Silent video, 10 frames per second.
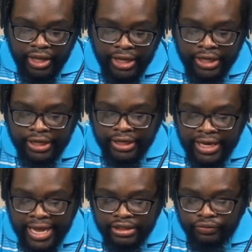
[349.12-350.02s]
And then the
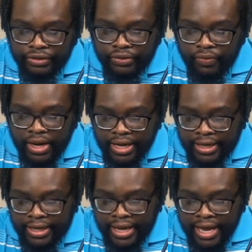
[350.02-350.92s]
last reason
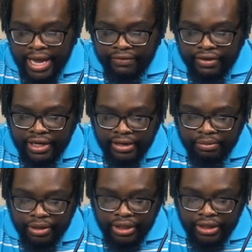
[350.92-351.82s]
why having
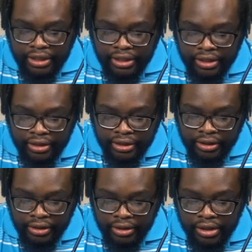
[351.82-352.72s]
company
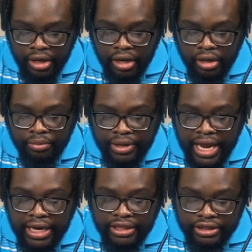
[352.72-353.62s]

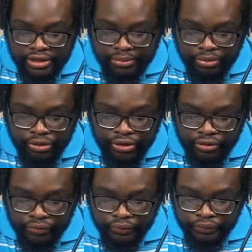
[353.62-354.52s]
knowledge is
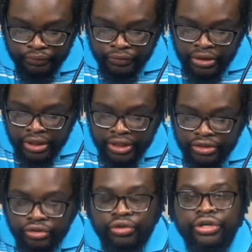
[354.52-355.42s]
important
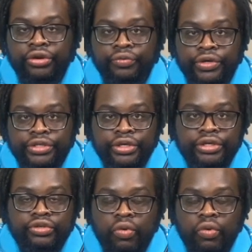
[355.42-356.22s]
is doing your research.